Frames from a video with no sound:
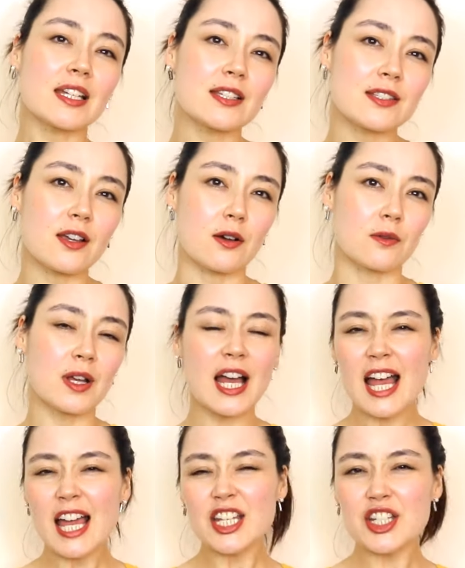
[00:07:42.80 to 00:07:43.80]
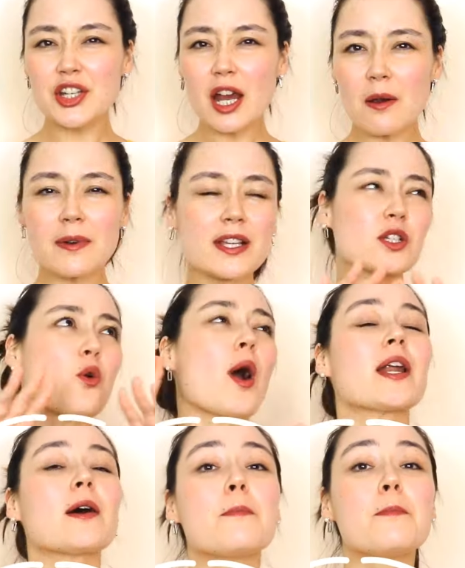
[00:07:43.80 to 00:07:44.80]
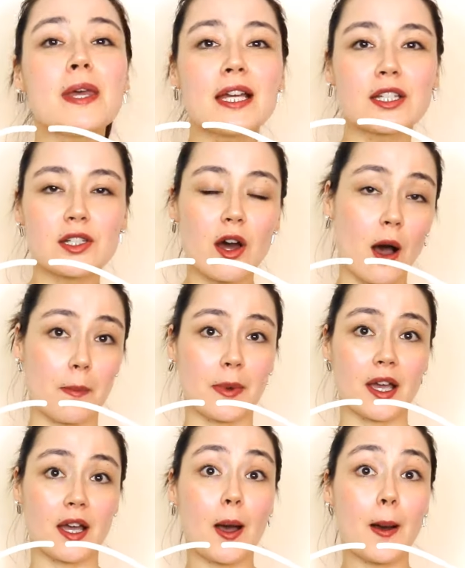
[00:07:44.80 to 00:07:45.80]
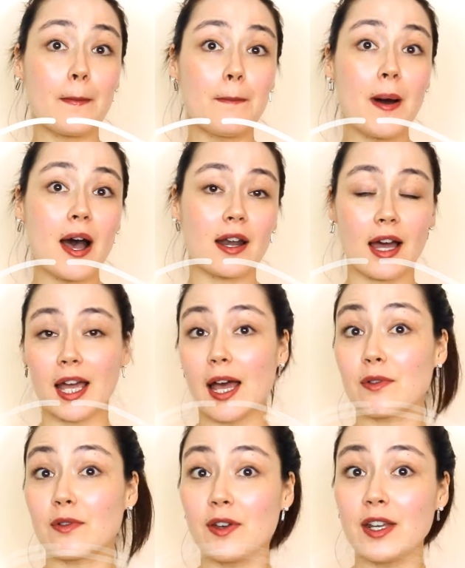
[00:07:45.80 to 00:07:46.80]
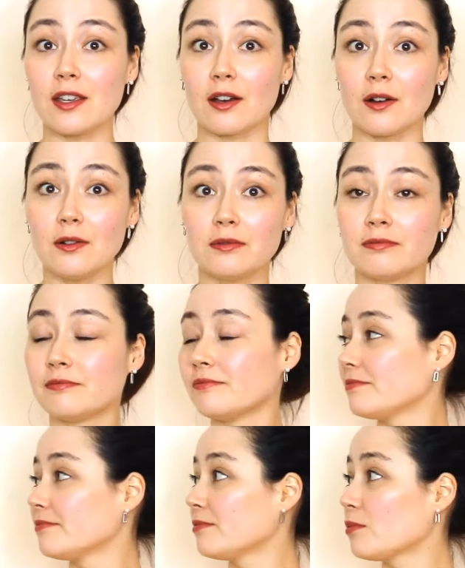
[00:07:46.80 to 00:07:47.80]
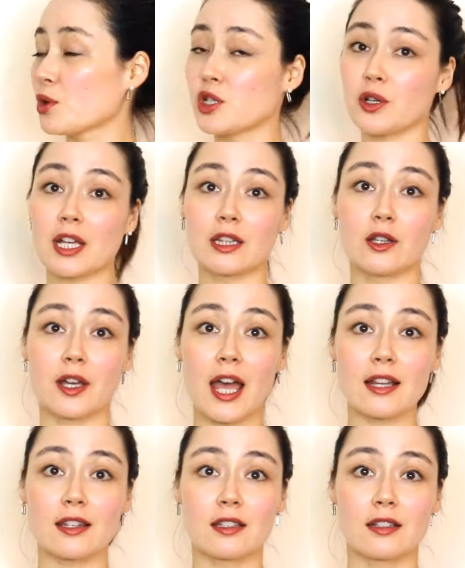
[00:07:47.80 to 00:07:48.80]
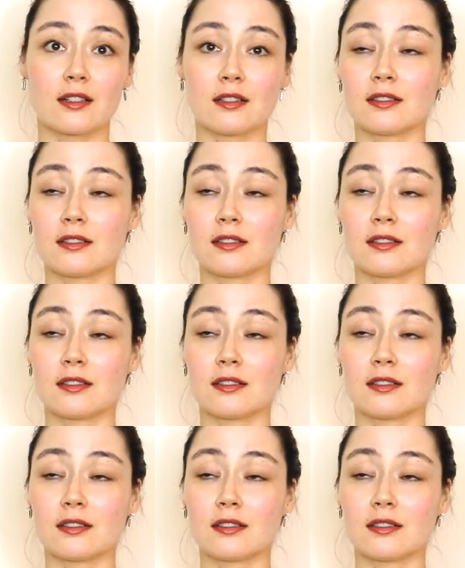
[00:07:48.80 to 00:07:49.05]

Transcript: So, gerund is quite a big topic, but I have a video which you can look at.